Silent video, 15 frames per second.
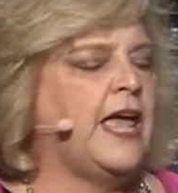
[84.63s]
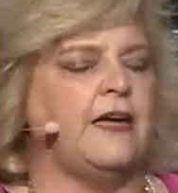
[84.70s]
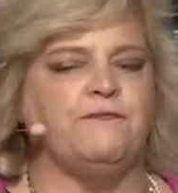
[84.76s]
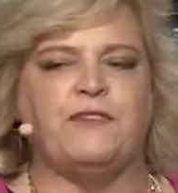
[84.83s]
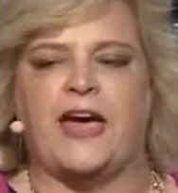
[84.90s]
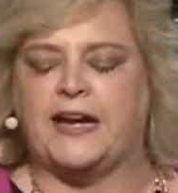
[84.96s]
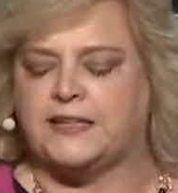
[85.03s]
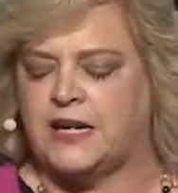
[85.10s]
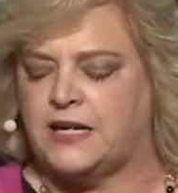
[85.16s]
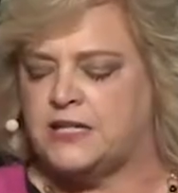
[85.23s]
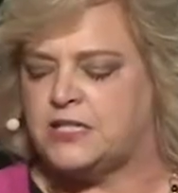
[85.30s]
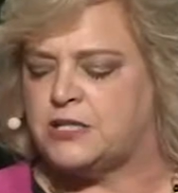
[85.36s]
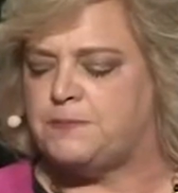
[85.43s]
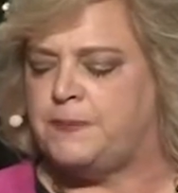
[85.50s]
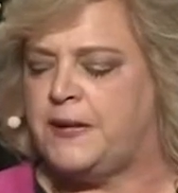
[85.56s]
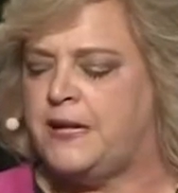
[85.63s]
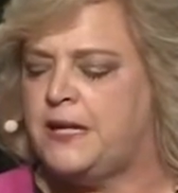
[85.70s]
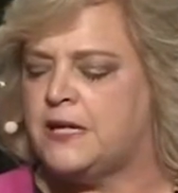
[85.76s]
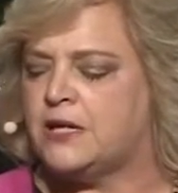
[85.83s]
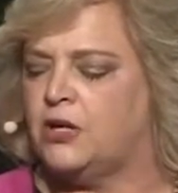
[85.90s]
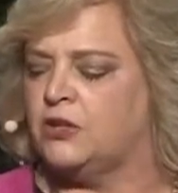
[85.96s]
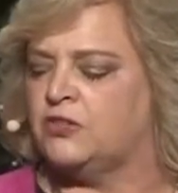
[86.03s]
In fact, at its
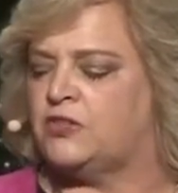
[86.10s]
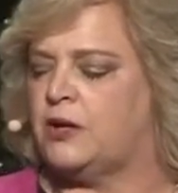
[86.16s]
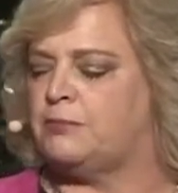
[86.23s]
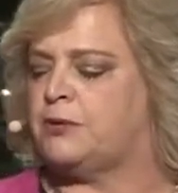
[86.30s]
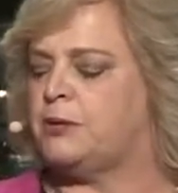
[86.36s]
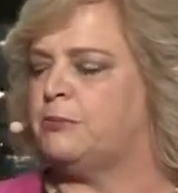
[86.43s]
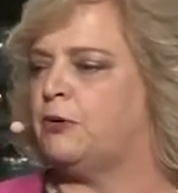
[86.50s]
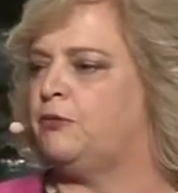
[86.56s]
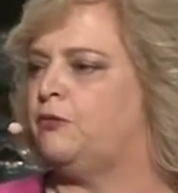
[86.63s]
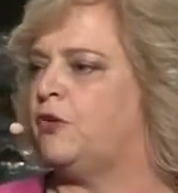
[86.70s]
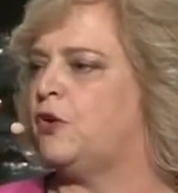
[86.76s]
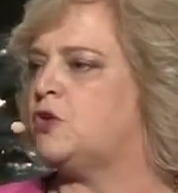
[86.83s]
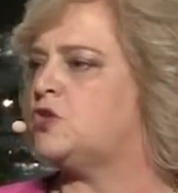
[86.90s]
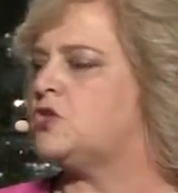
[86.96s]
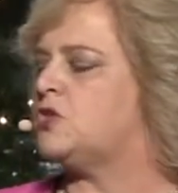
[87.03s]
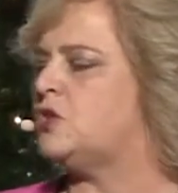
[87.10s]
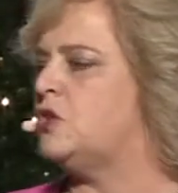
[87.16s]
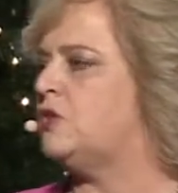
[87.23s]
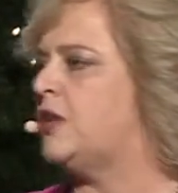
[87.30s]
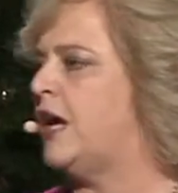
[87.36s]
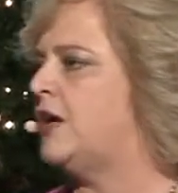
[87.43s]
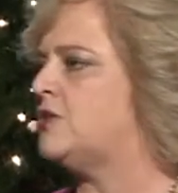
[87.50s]
peak on September 1st,
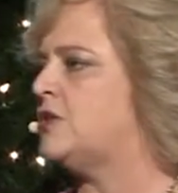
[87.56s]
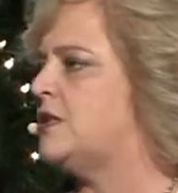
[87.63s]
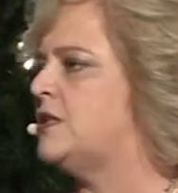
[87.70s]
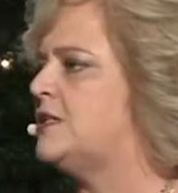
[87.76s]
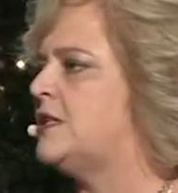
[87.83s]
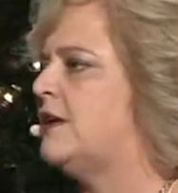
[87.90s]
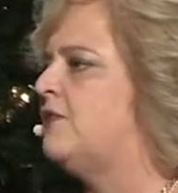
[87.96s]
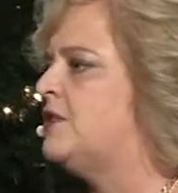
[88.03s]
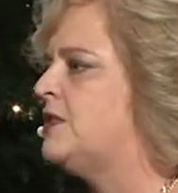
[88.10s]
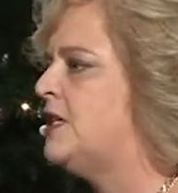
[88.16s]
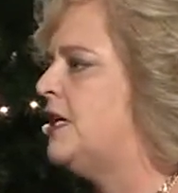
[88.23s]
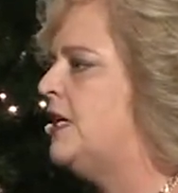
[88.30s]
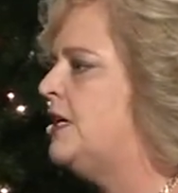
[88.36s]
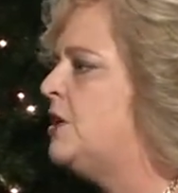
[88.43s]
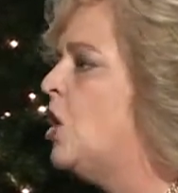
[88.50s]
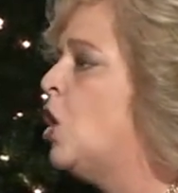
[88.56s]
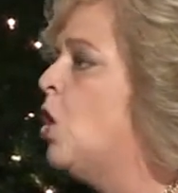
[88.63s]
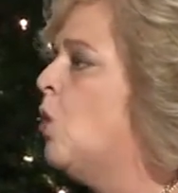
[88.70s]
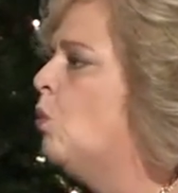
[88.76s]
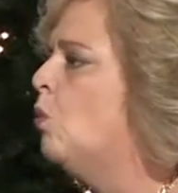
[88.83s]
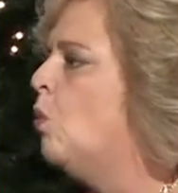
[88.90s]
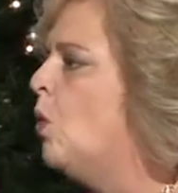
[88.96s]
2017,
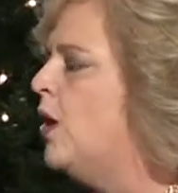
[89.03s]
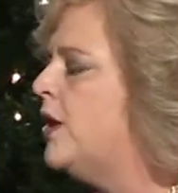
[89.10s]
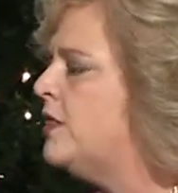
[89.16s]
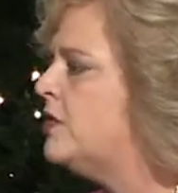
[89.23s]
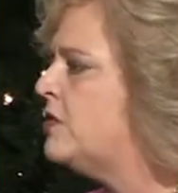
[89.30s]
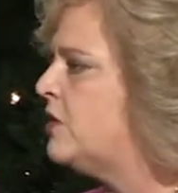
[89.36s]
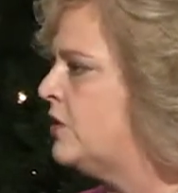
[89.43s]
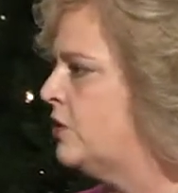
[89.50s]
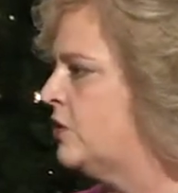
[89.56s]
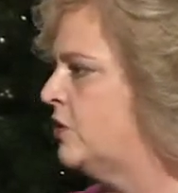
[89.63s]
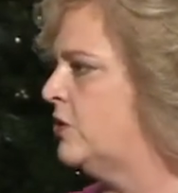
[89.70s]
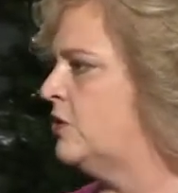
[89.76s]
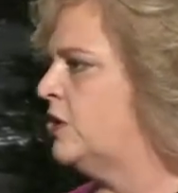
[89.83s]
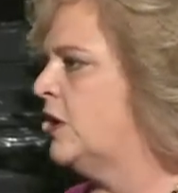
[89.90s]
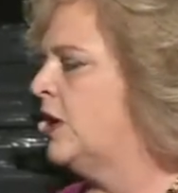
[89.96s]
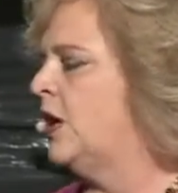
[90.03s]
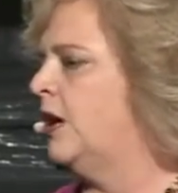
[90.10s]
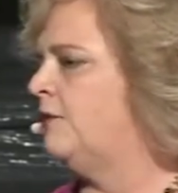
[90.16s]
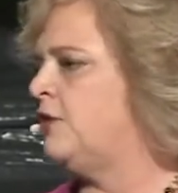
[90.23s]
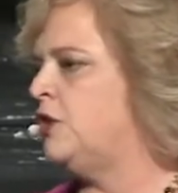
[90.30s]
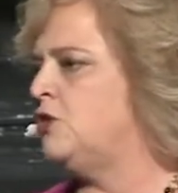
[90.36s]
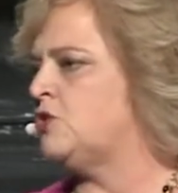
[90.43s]
1/3
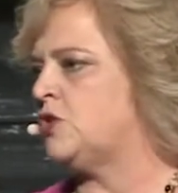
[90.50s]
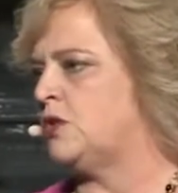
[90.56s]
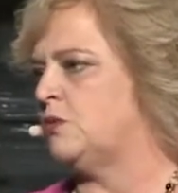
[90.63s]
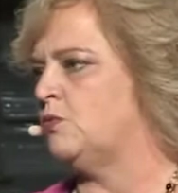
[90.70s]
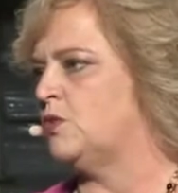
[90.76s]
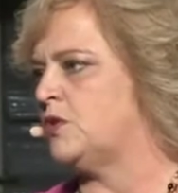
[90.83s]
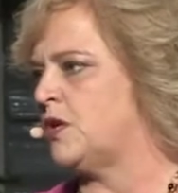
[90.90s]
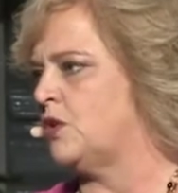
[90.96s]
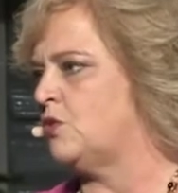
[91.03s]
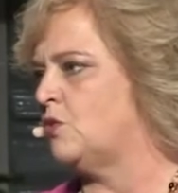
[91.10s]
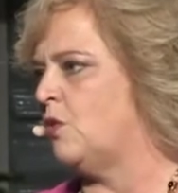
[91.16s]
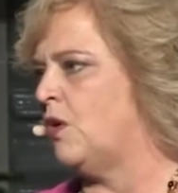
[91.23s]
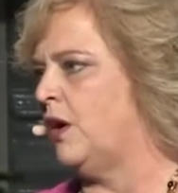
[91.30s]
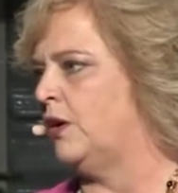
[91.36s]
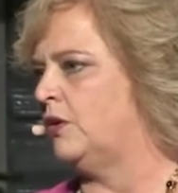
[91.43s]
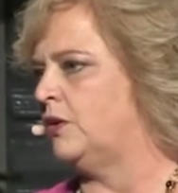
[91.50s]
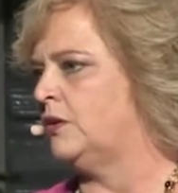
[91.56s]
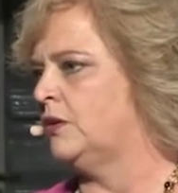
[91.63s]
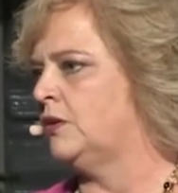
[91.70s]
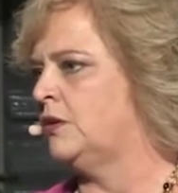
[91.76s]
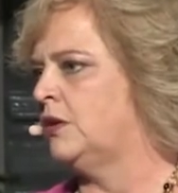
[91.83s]
of Houston was underwater.